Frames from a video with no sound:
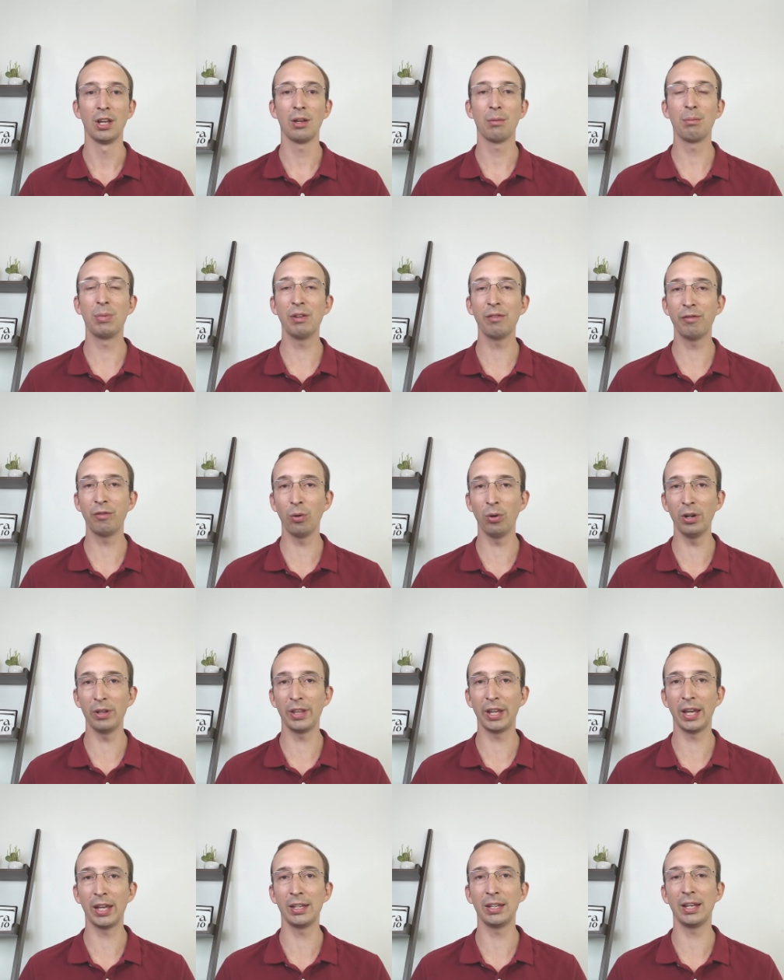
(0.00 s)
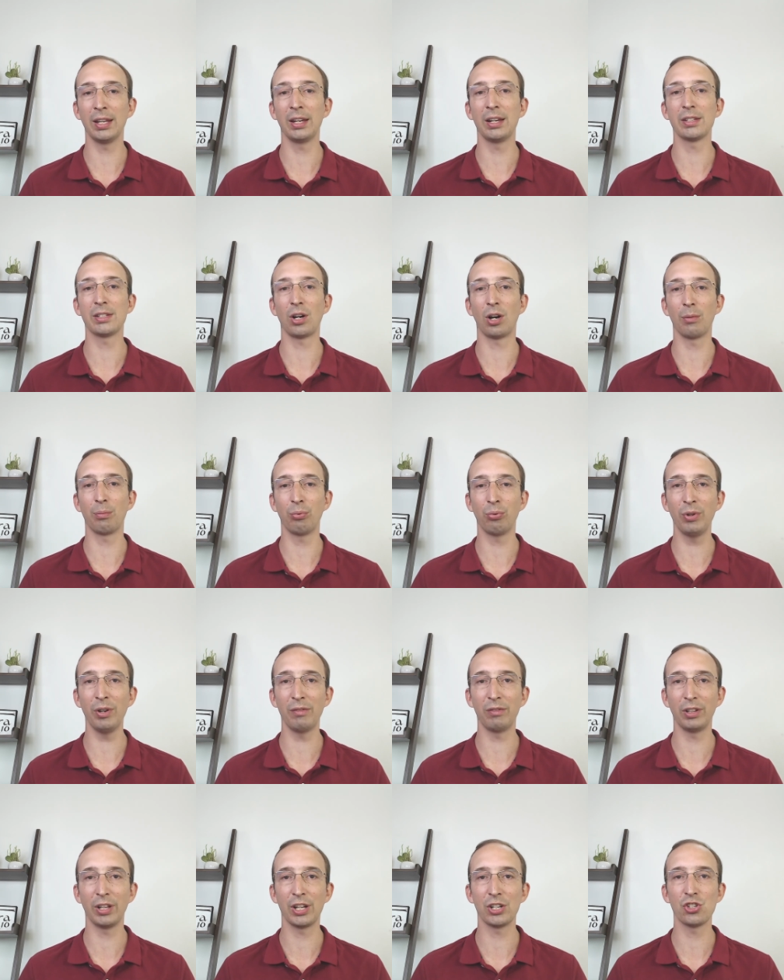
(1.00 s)
Before then, it is our
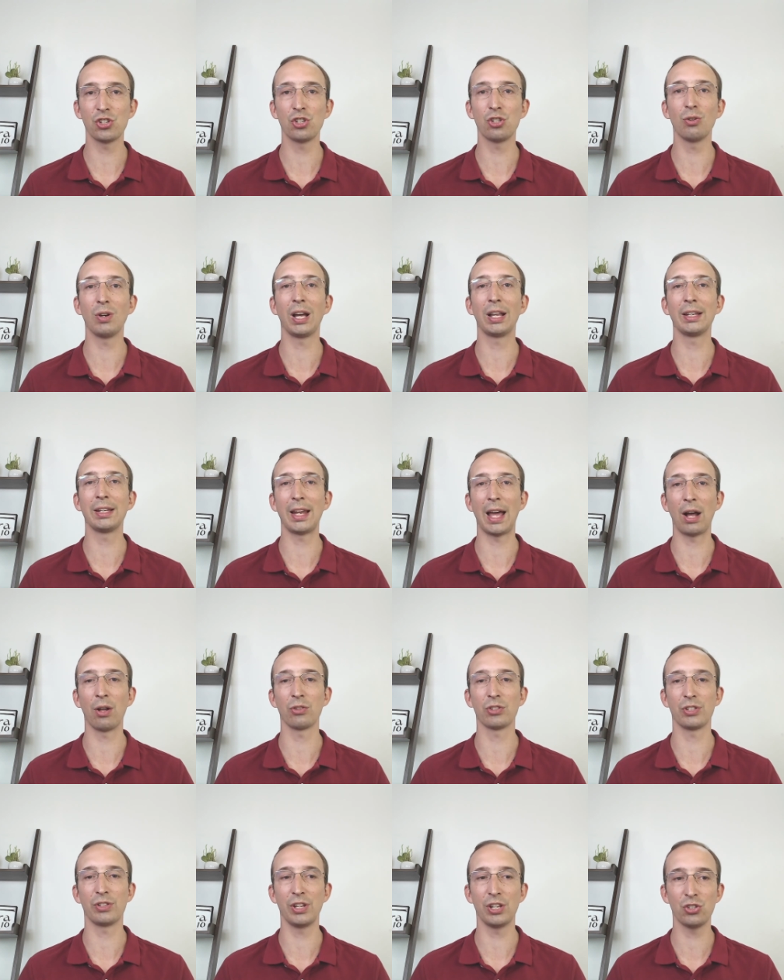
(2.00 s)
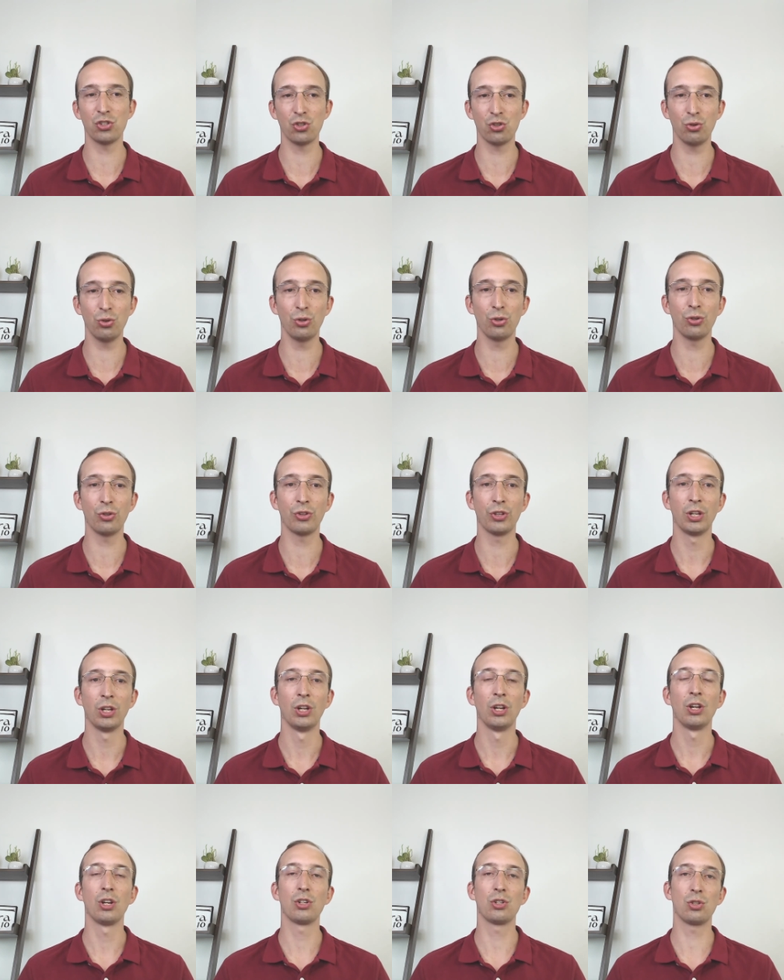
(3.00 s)
privilege to announce this truth
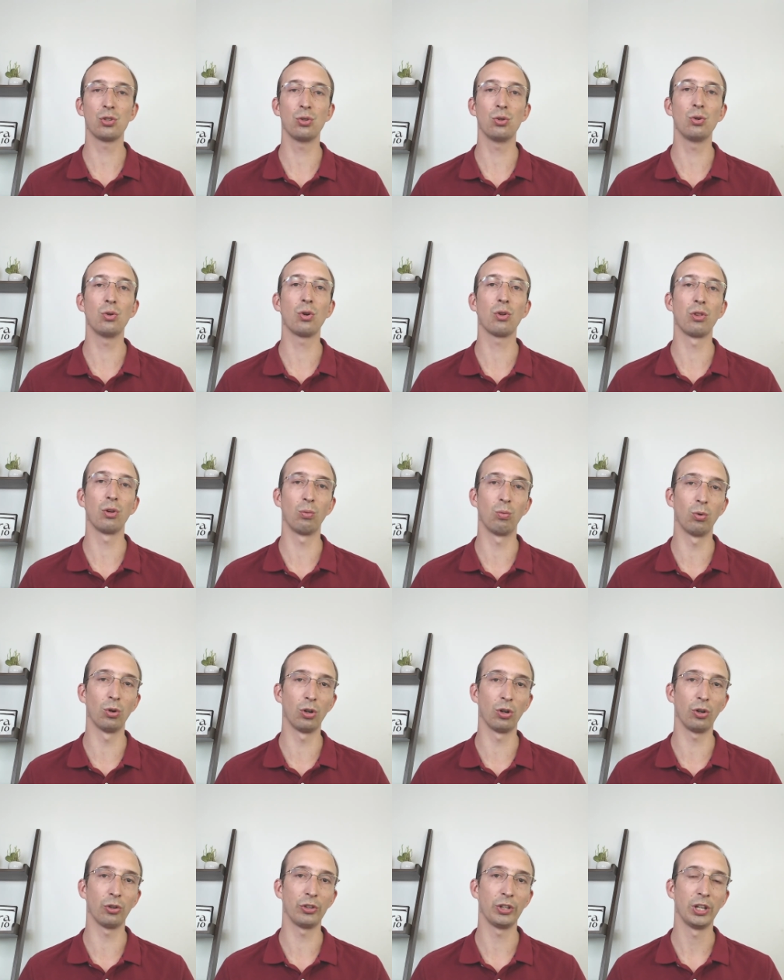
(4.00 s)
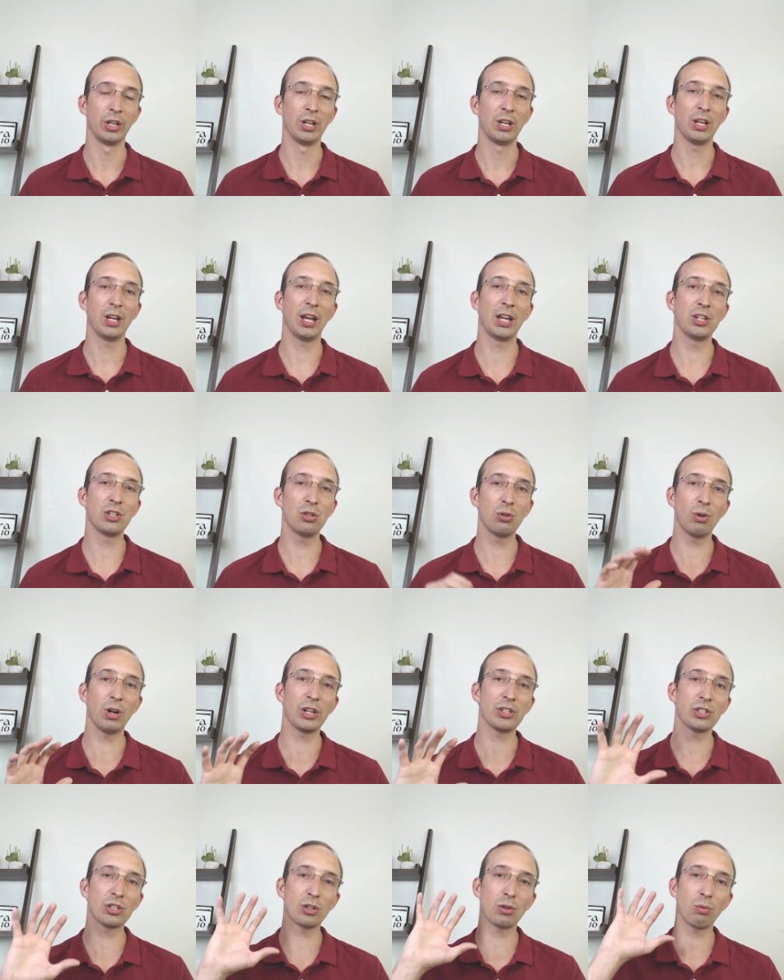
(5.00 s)
to the world and to
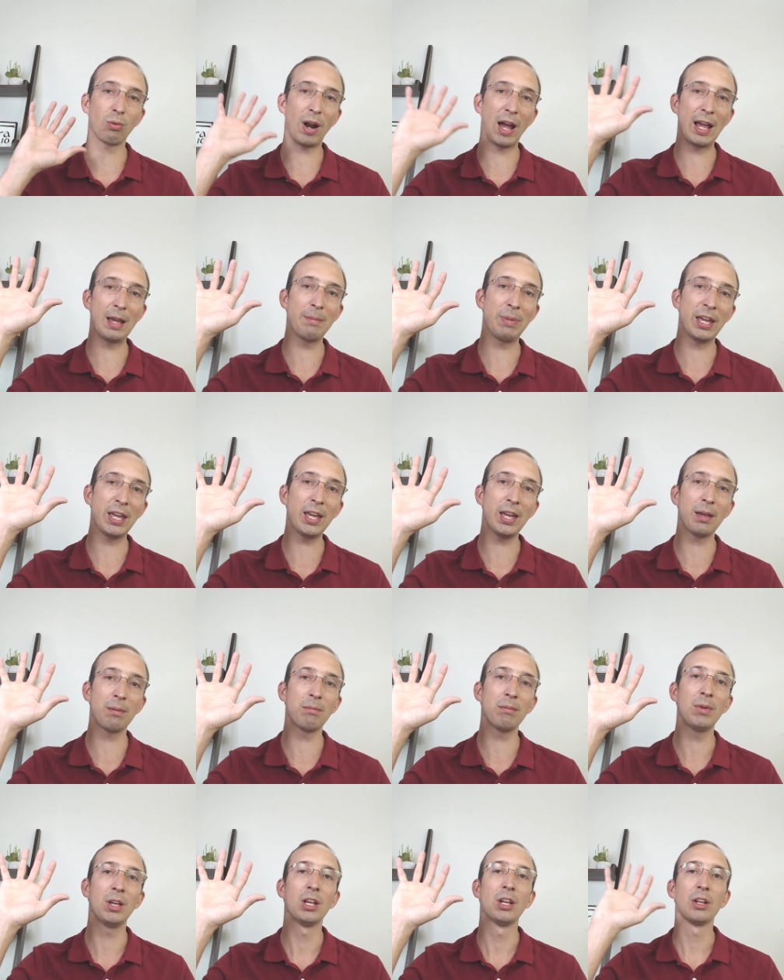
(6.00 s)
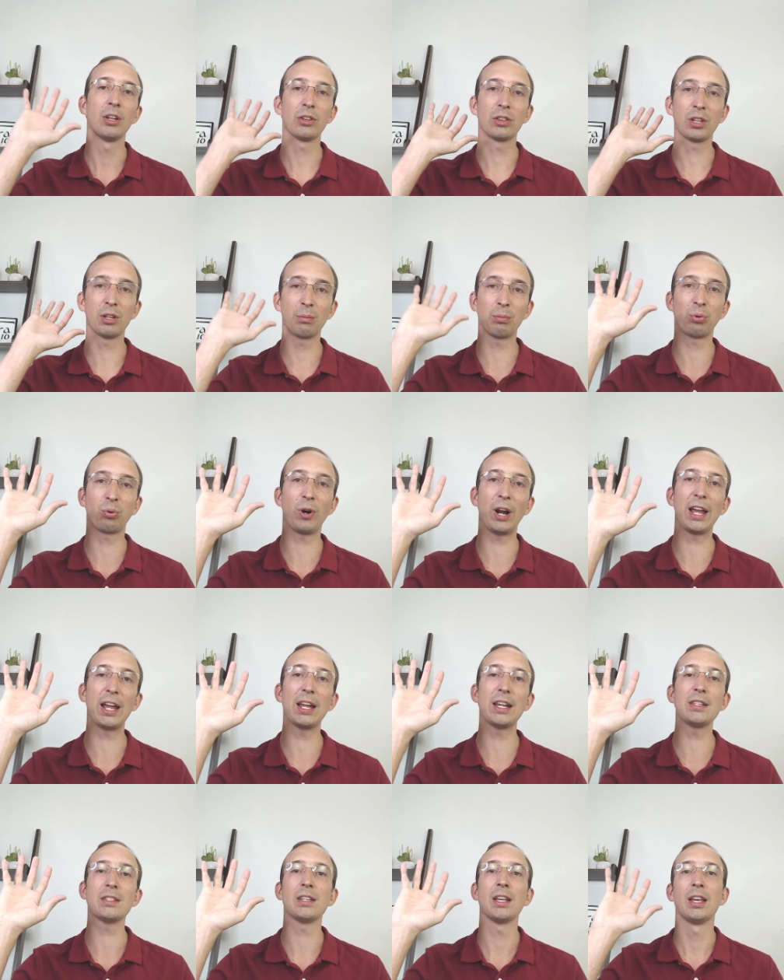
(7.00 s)
ascribe him the
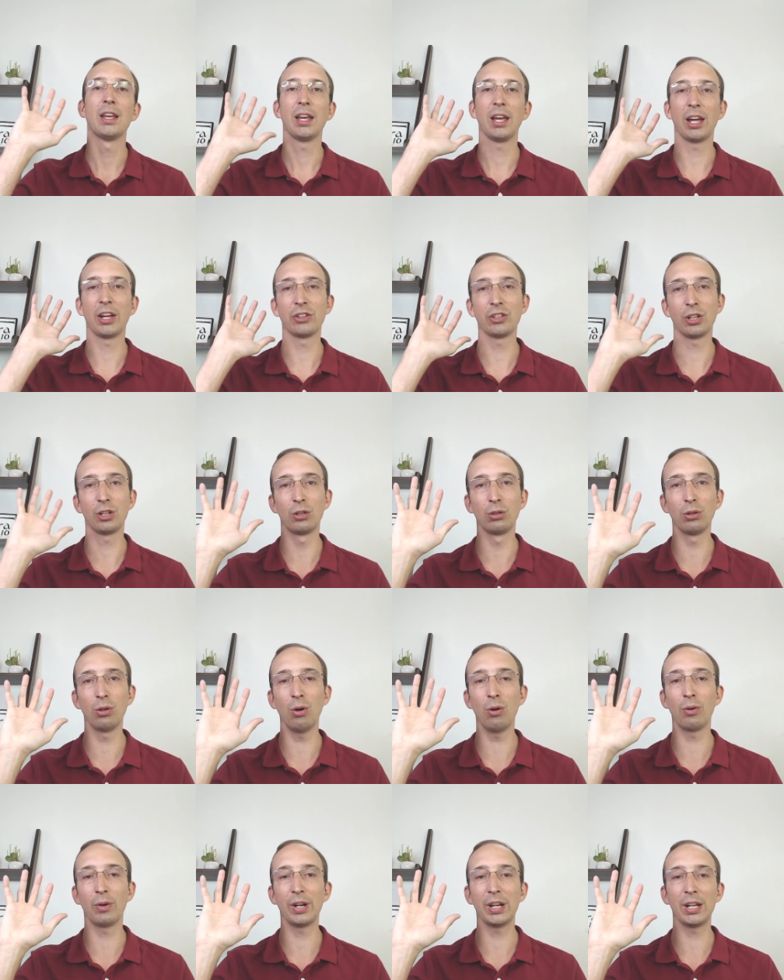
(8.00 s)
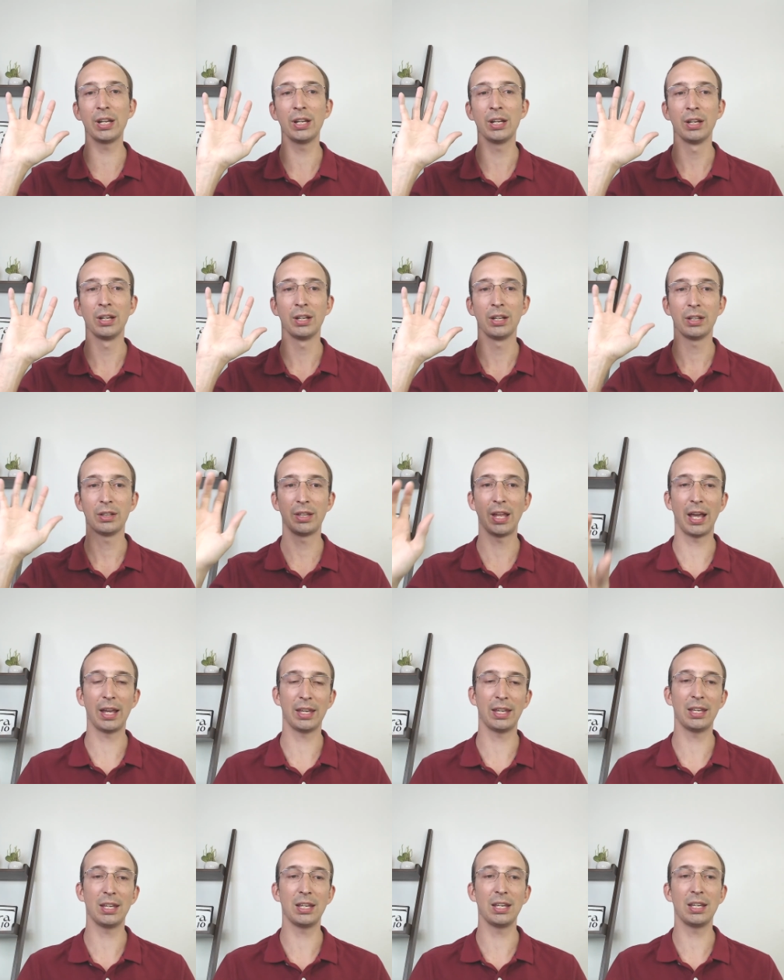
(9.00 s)
praise and the glory that
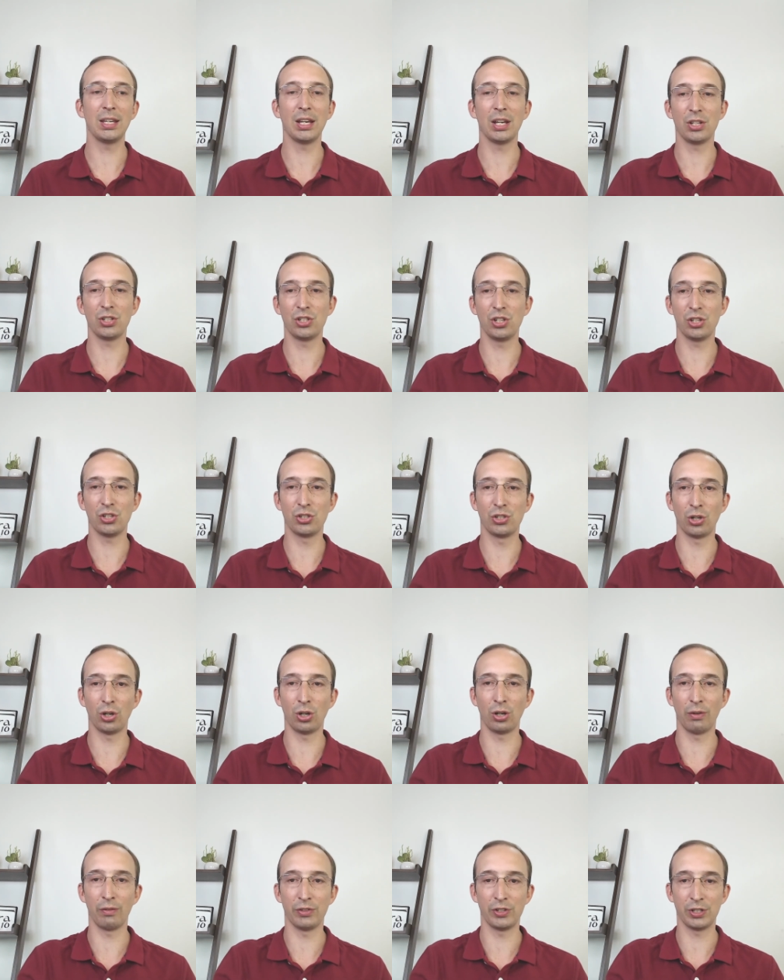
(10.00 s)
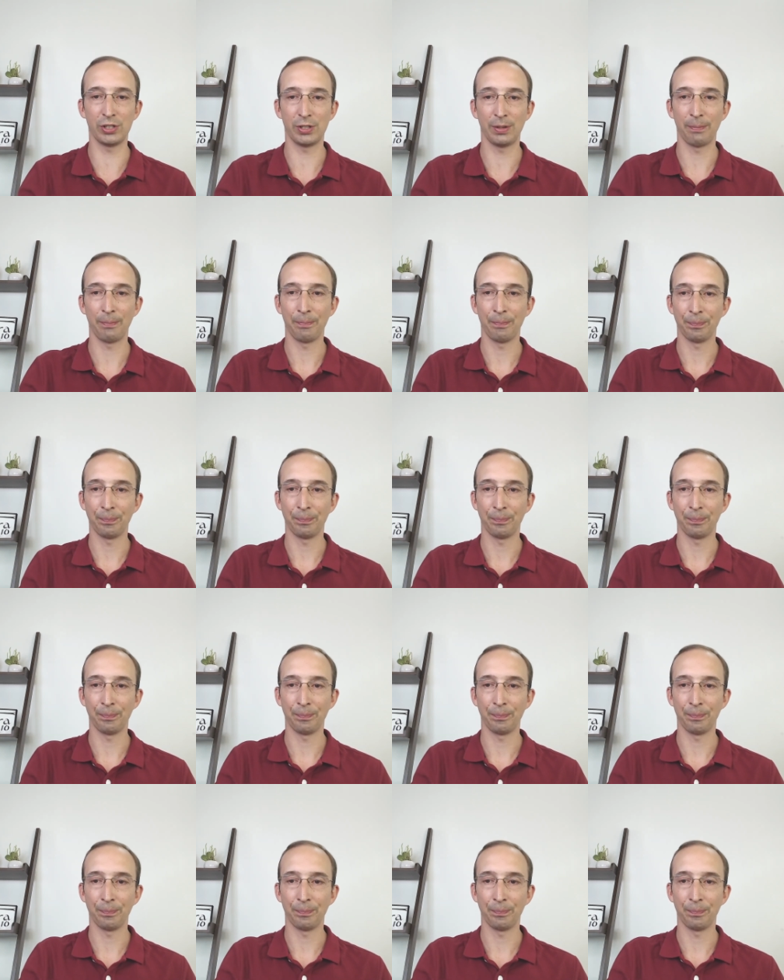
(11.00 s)
he deserves.